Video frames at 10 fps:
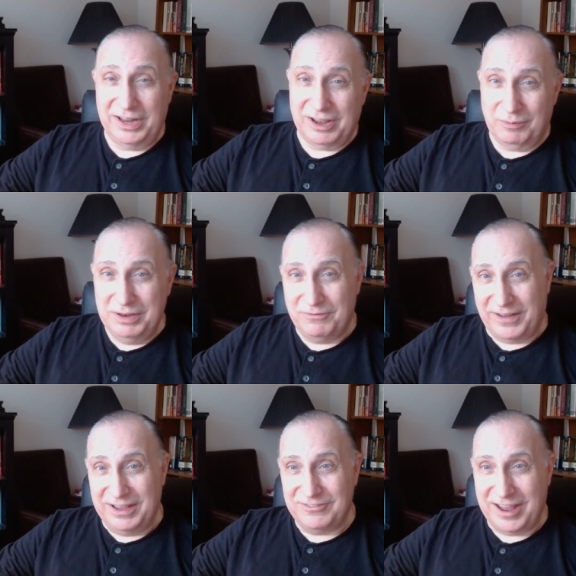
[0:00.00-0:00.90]
I read
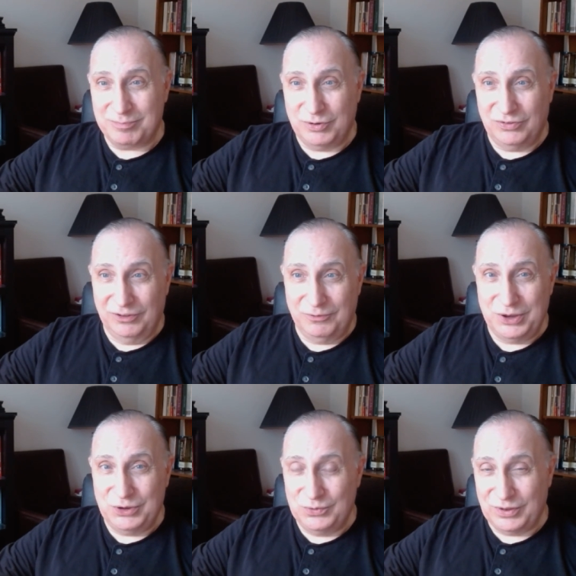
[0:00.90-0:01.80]
5 chapters in the Greek
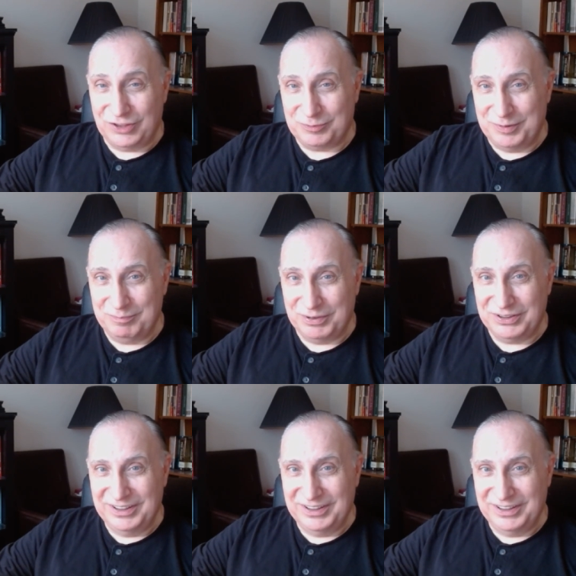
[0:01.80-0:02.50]
New Testament, but